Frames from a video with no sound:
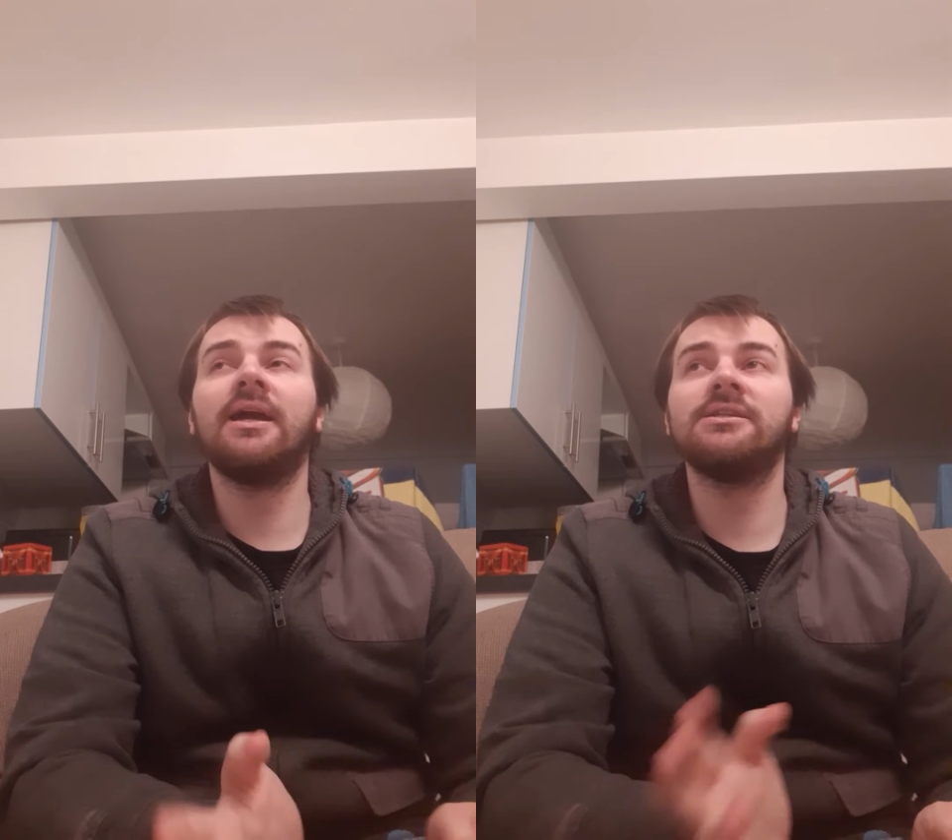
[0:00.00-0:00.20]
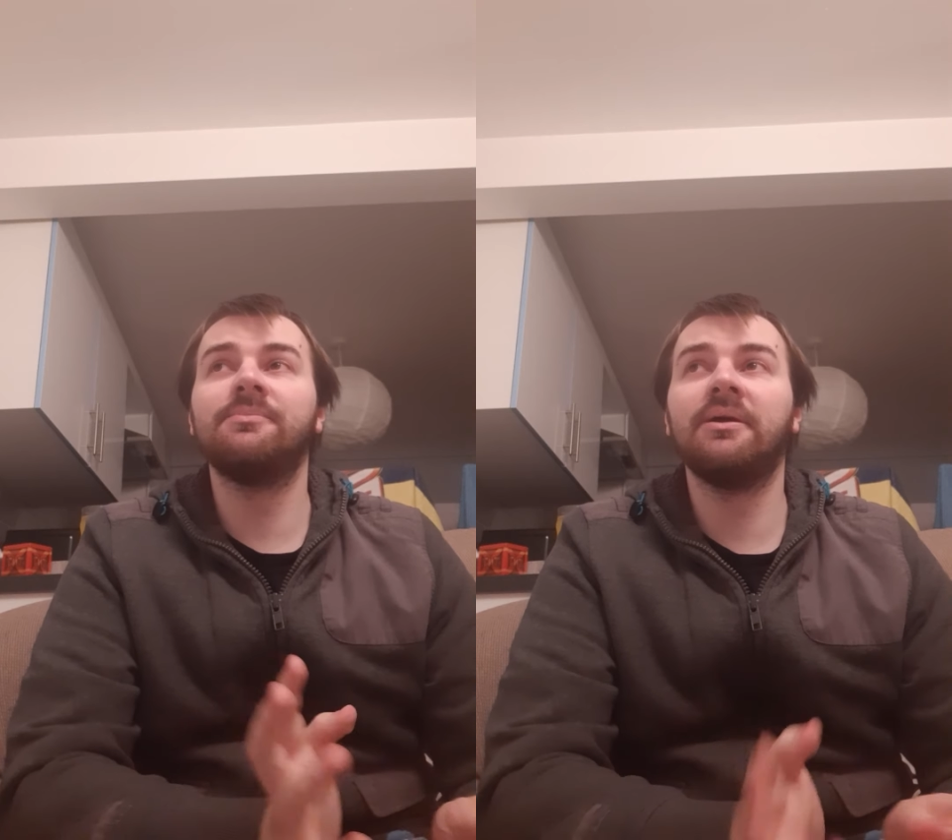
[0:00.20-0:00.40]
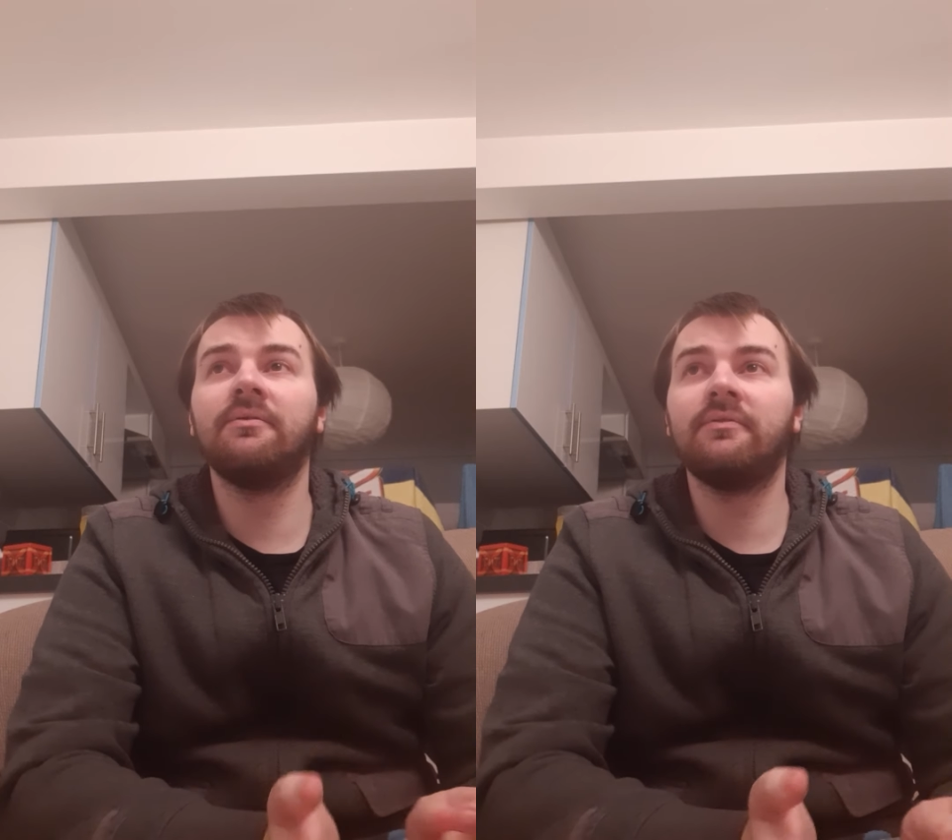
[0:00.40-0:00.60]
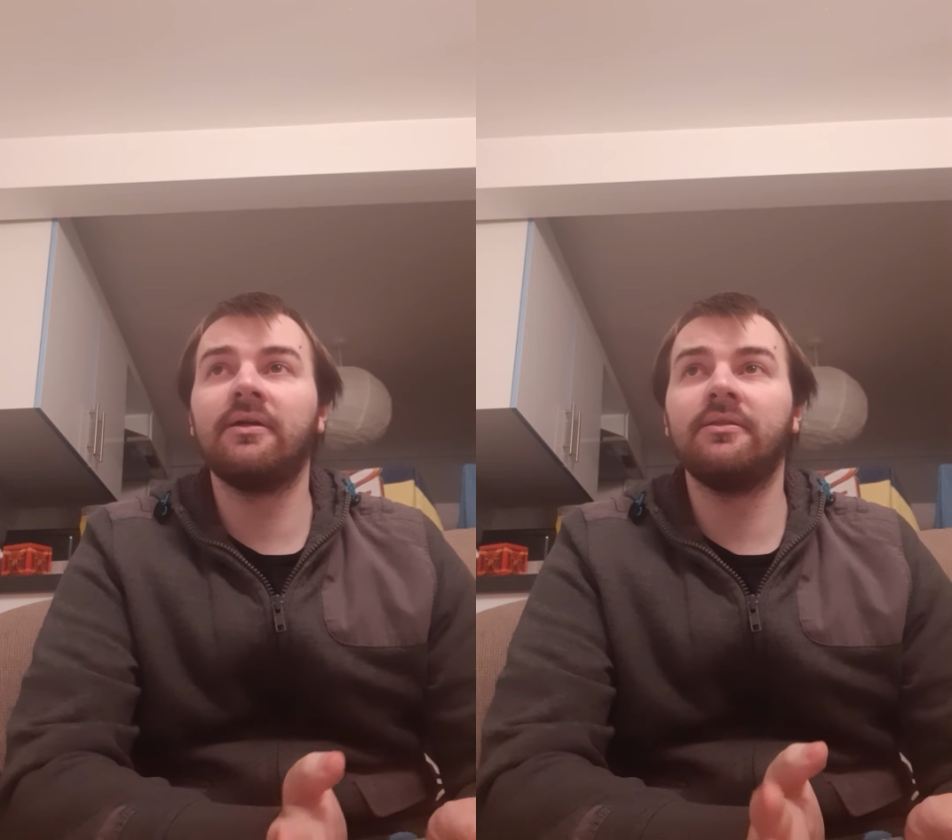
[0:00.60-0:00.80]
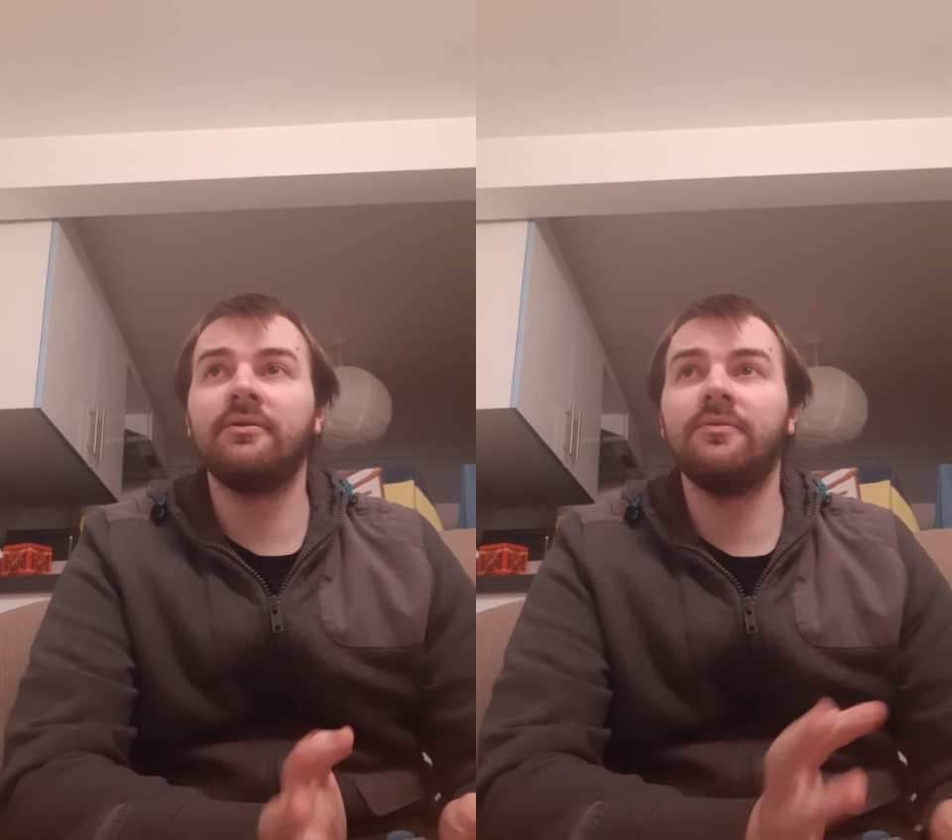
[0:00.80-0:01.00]
has a bit of
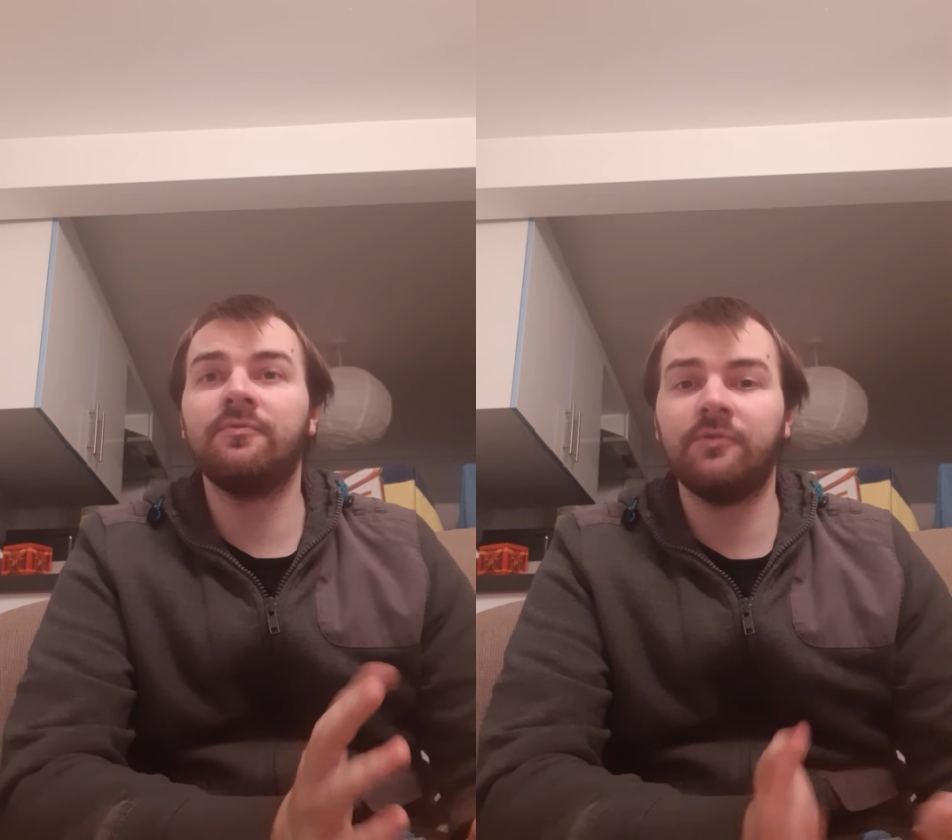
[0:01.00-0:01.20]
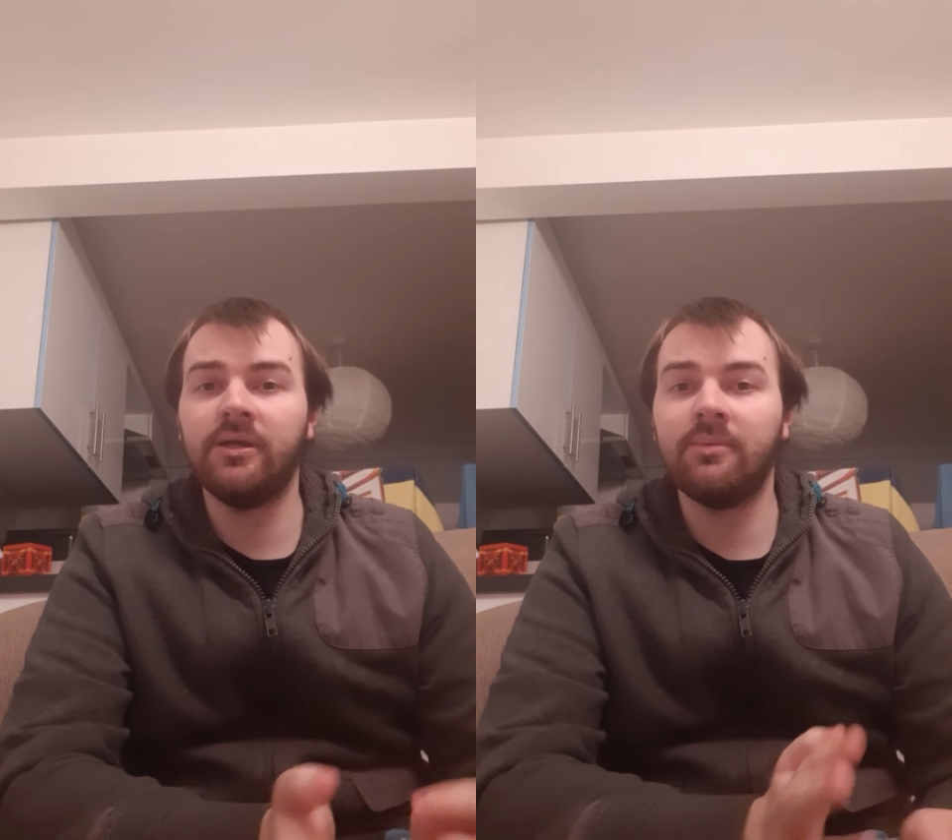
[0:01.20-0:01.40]
like the free